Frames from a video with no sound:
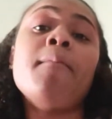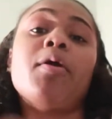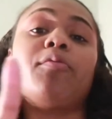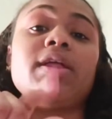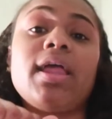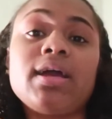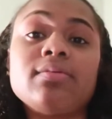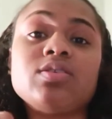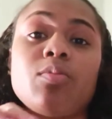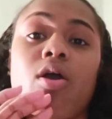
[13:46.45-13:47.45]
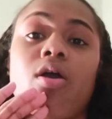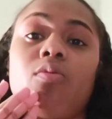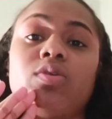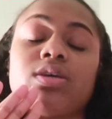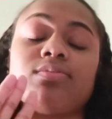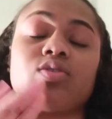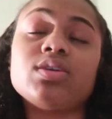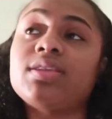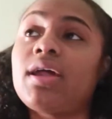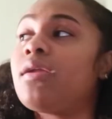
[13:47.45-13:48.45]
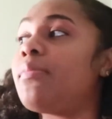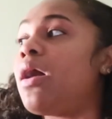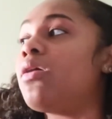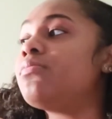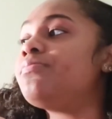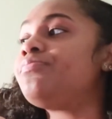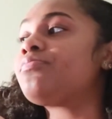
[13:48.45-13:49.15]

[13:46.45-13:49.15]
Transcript: My ring light comes tomorrow, which I'm so excited about